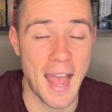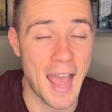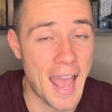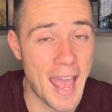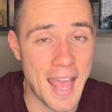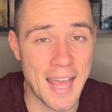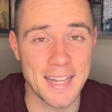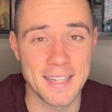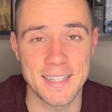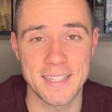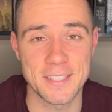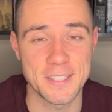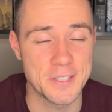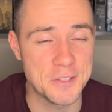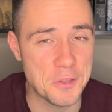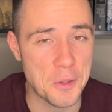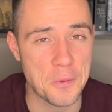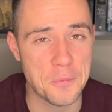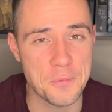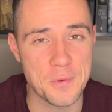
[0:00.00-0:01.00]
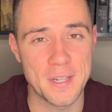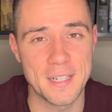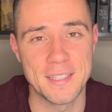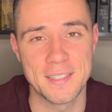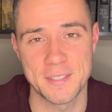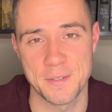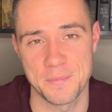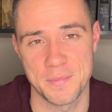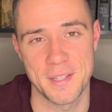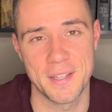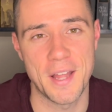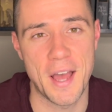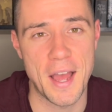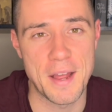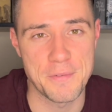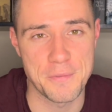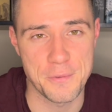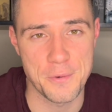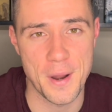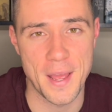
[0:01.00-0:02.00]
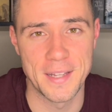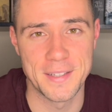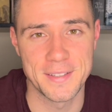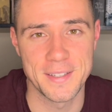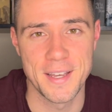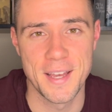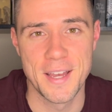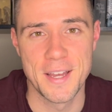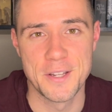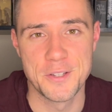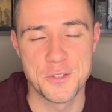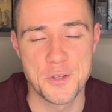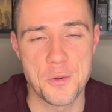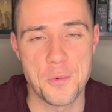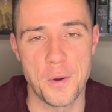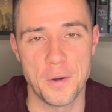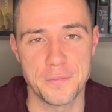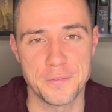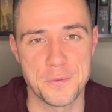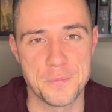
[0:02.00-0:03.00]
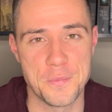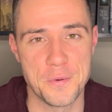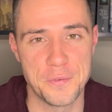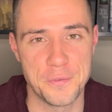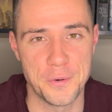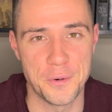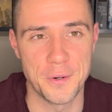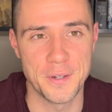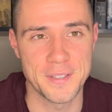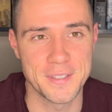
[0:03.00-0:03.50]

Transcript: and it's not really something that I've read too often before.